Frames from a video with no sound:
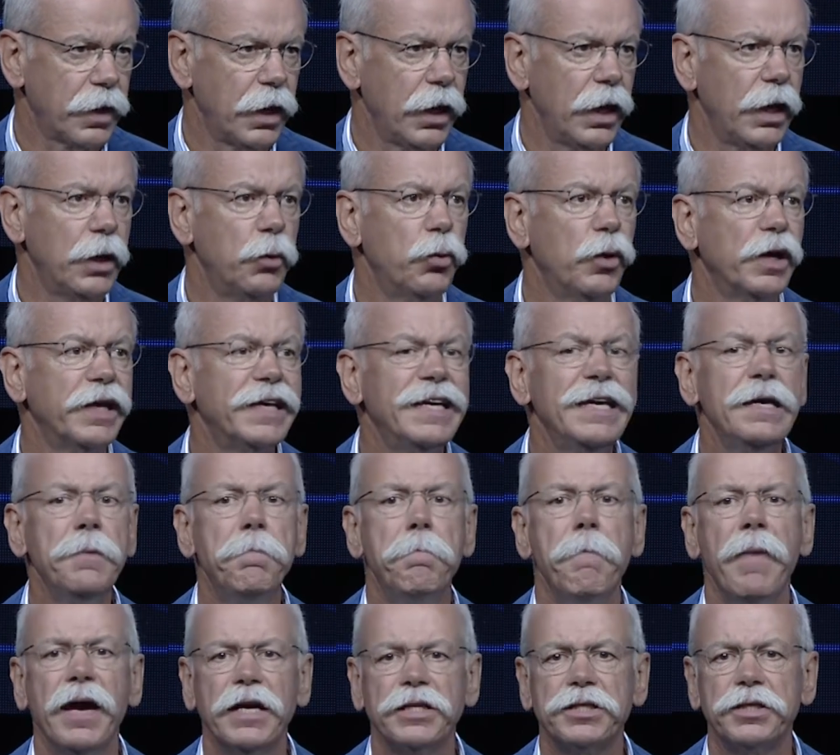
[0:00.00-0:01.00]
It will keep
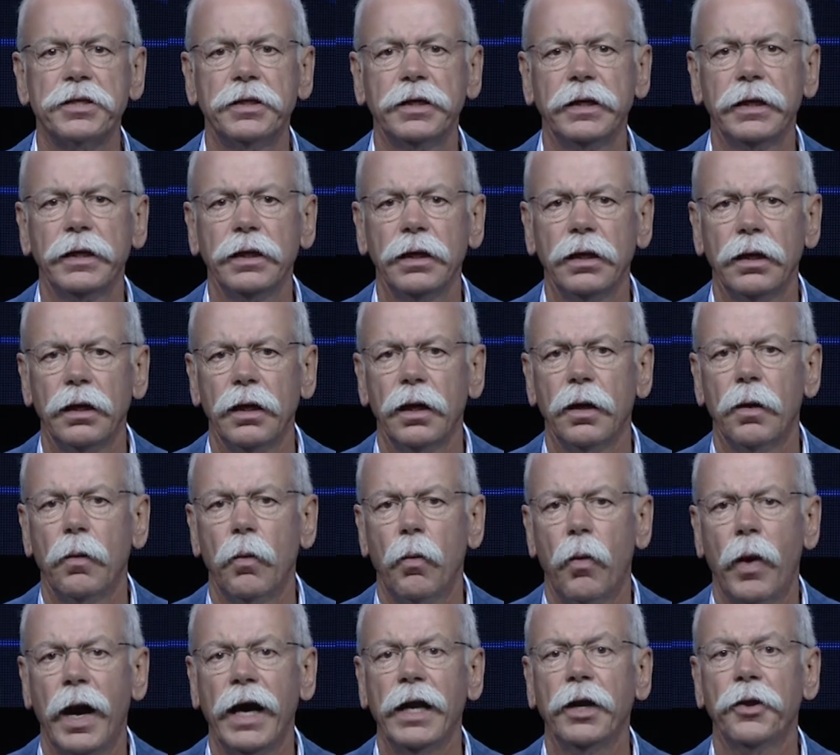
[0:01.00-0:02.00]
measuring
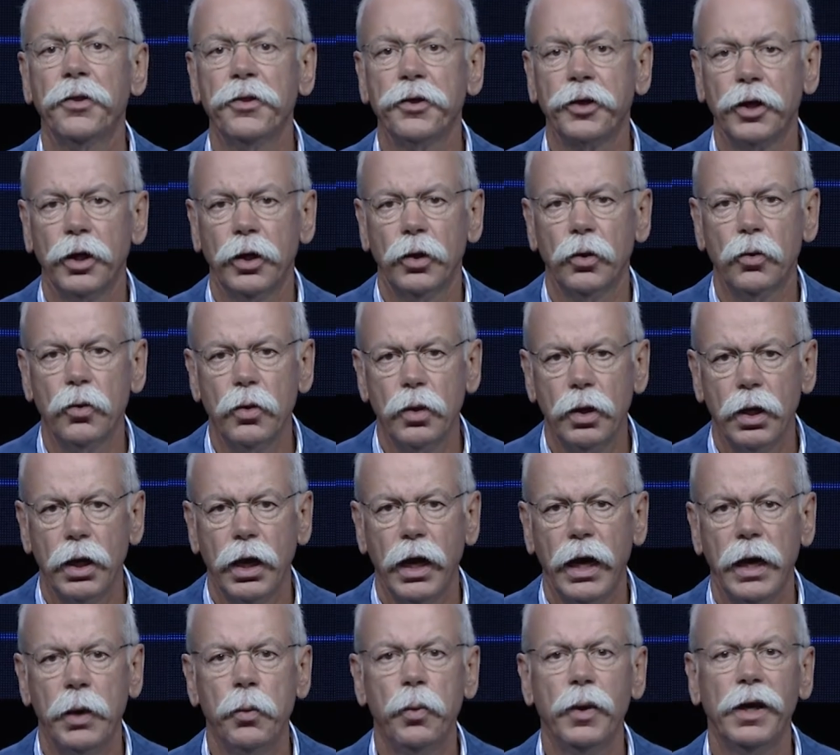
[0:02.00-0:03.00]
while on the go
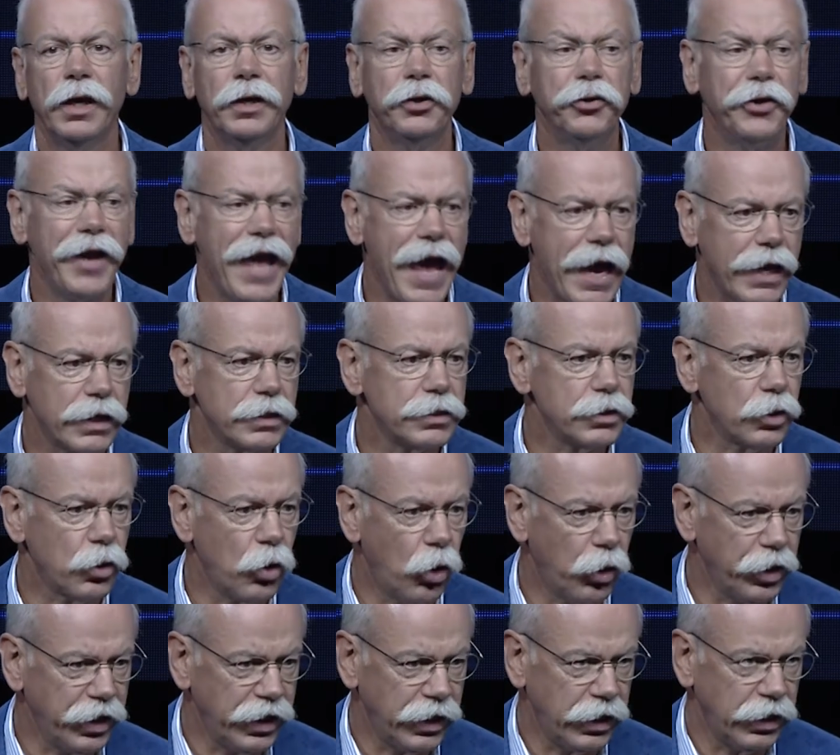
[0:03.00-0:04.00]
and will react
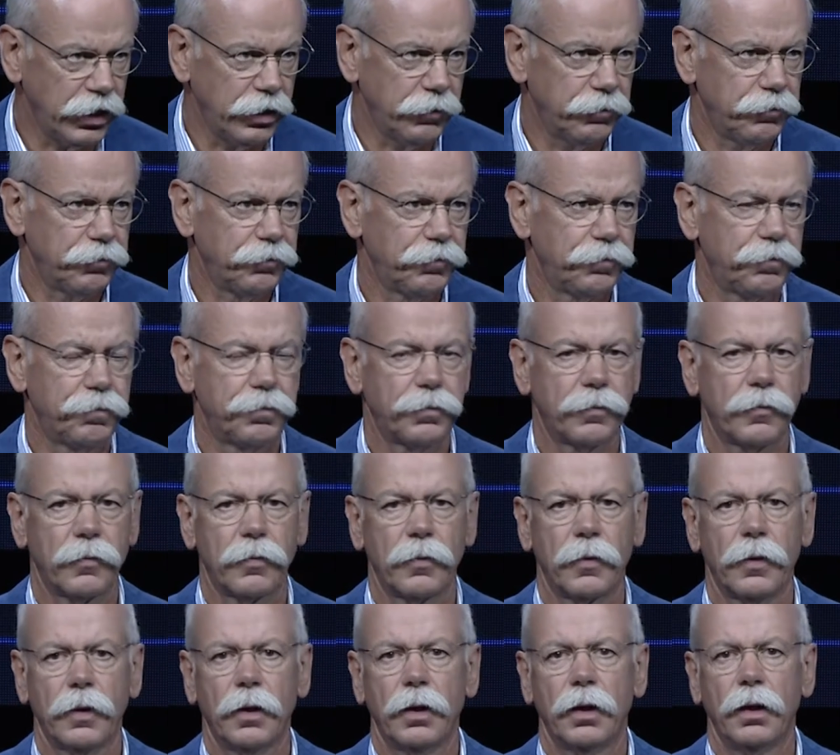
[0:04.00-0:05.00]
accordingly.
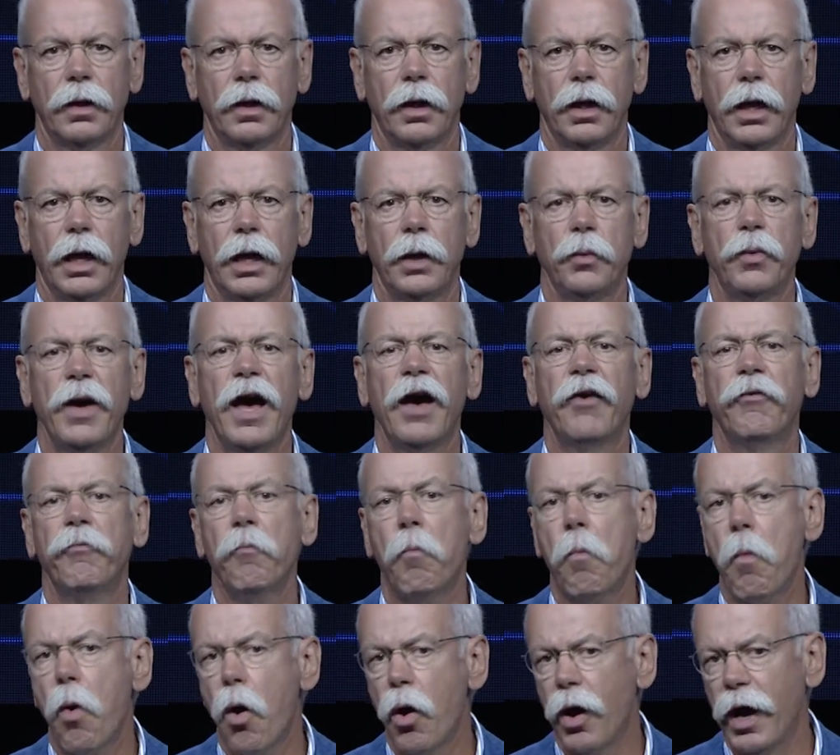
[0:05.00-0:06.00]
And we have
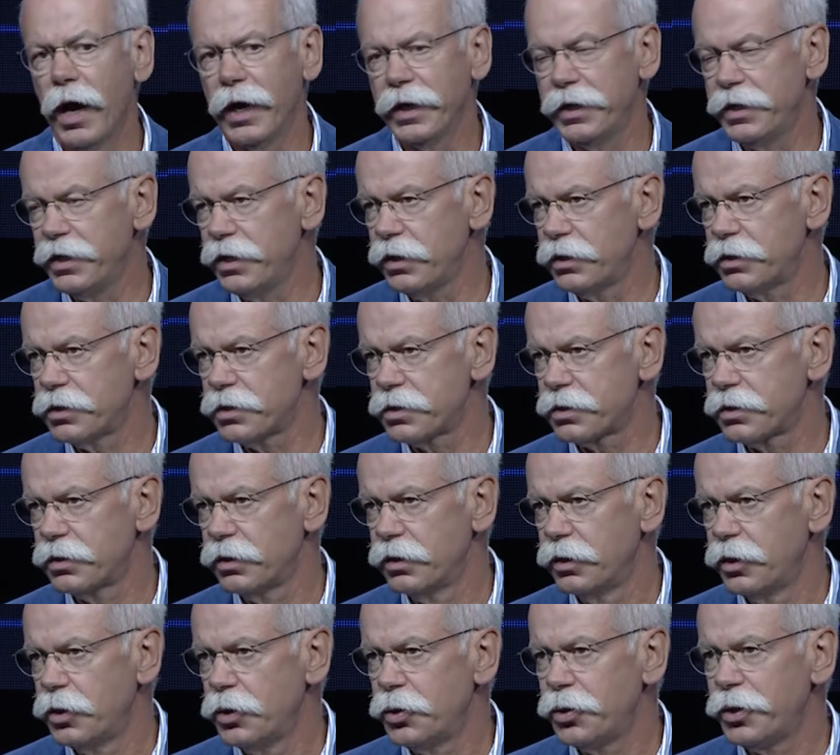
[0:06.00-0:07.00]
more ideas
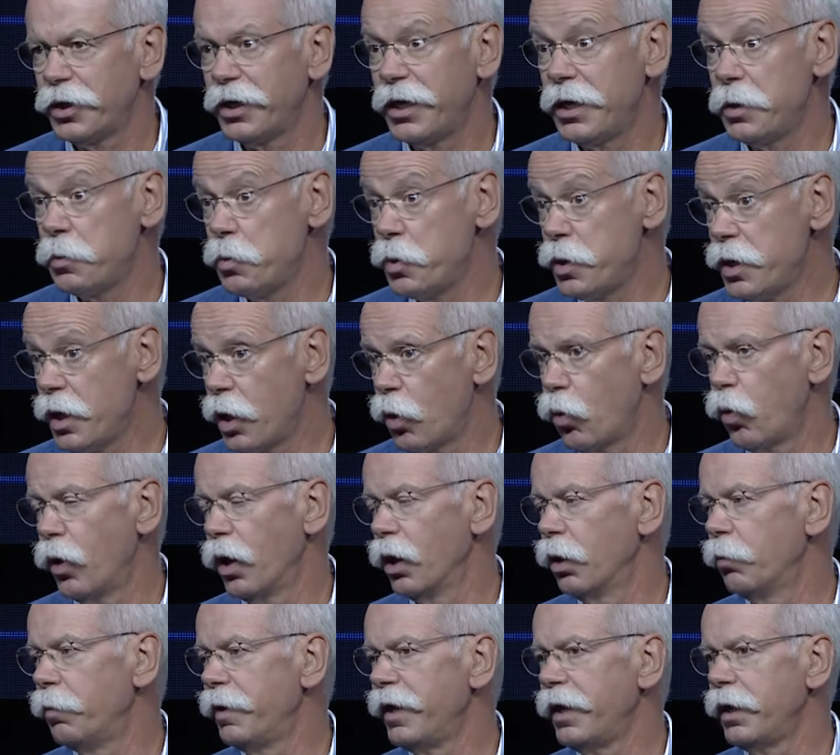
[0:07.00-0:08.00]
to keep your
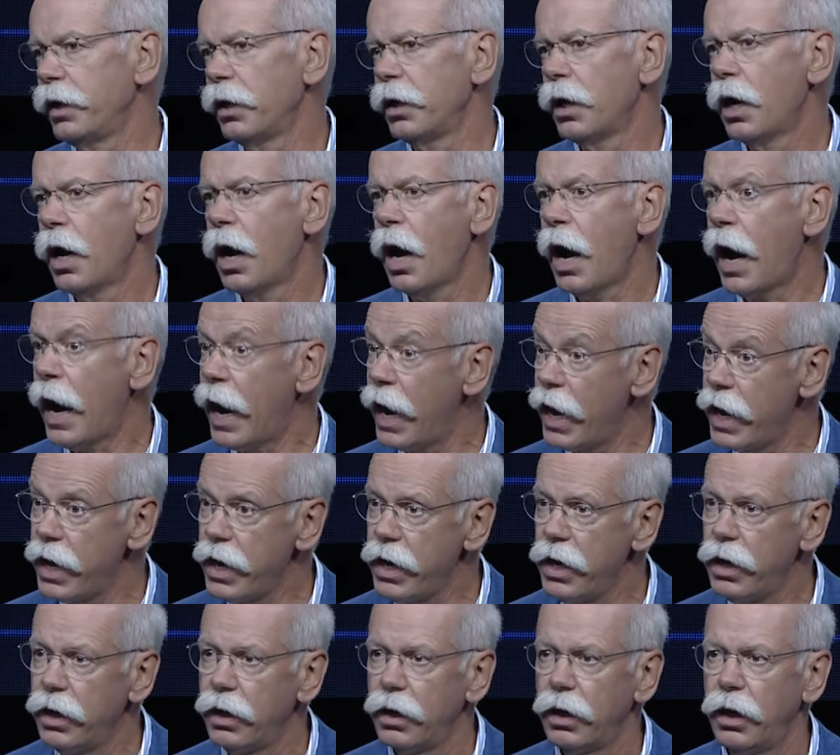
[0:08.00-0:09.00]
well-being
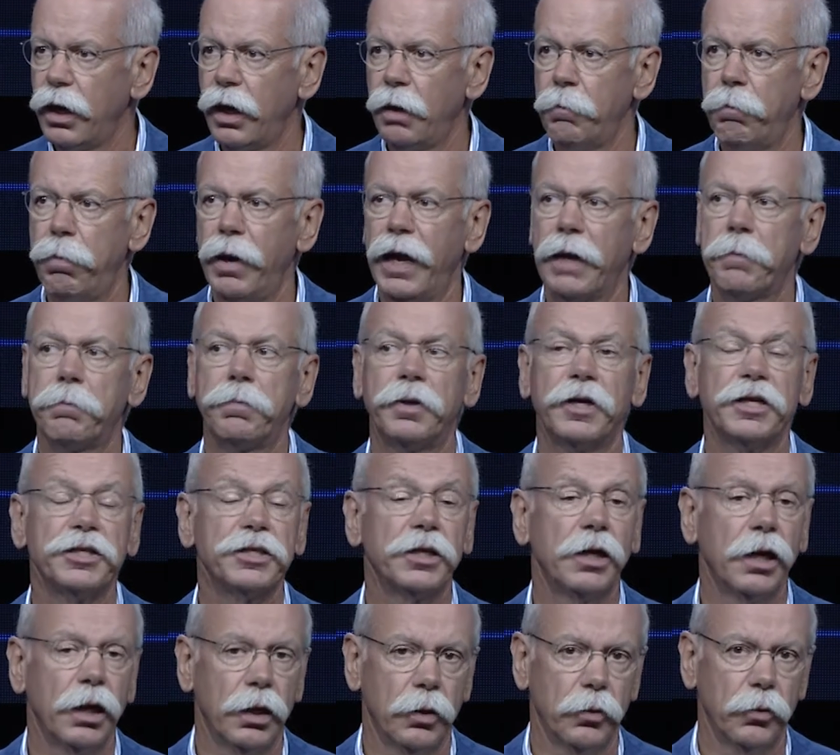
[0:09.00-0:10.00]
high and blood
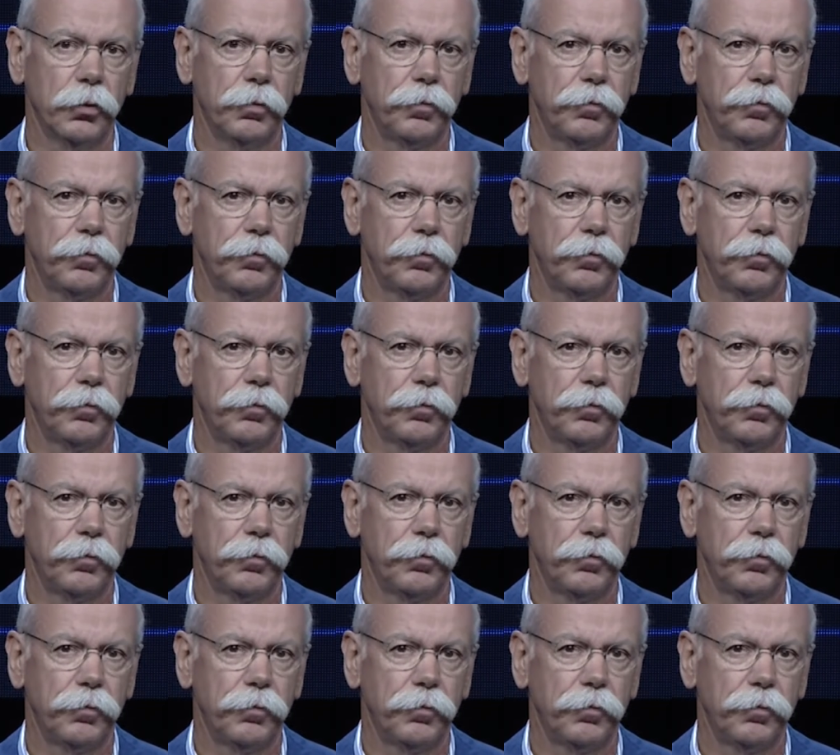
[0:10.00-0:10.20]
pressure low.